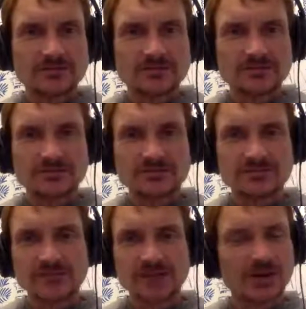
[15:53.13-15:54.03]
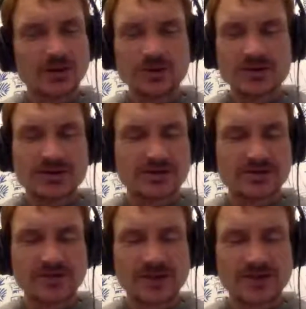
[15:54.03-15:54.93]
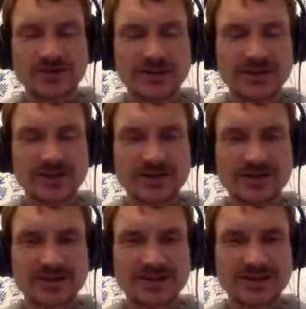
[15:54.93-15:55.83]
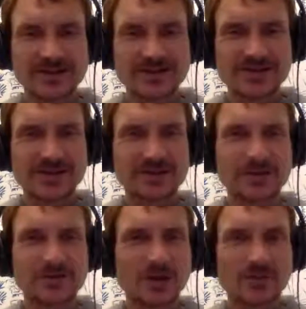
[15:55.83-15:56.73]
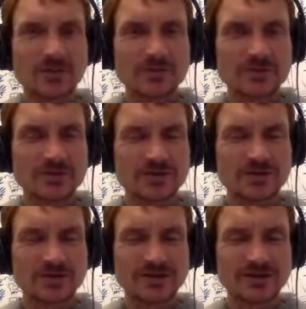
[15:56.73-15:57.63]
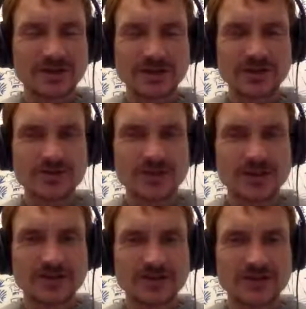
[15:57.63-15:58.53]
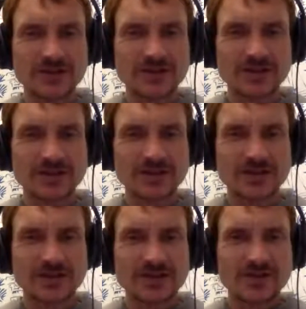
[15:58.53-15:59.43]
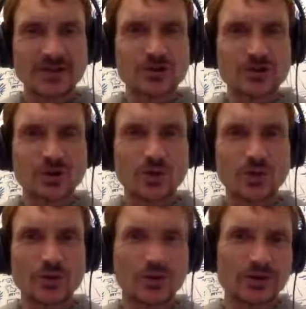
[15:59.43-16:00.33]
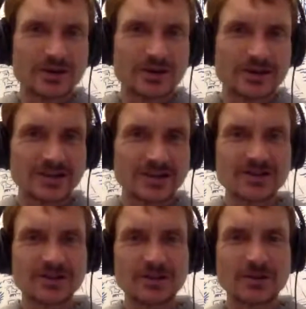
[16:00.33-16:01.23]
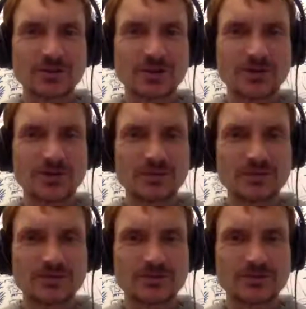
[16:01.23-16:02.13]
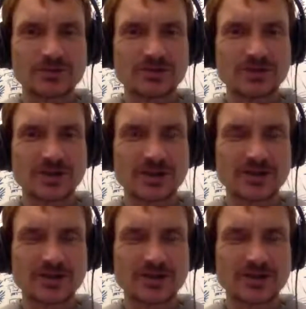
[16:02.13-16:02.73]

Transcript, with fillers: yeah, he always tried to find things against the stomach problems of Hitler. He also gave very strong opioids against stomach problems, which is, I guess, not the